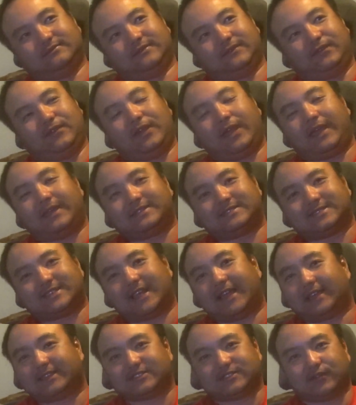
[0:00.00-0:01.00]
If you hate
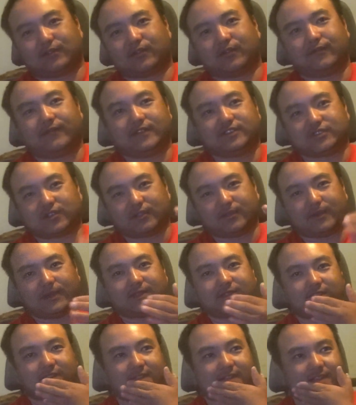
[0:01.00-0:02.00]
snags, don't go fish all the way
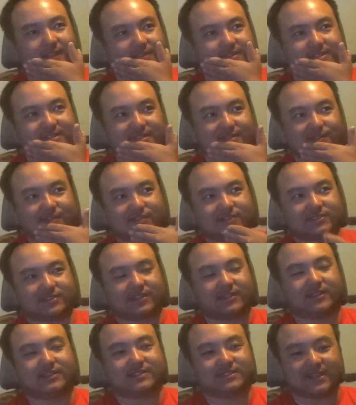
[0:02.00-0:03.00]
at the end because you're just
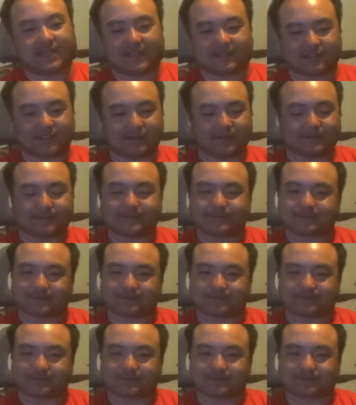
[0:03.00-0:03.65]
going to get snagged up.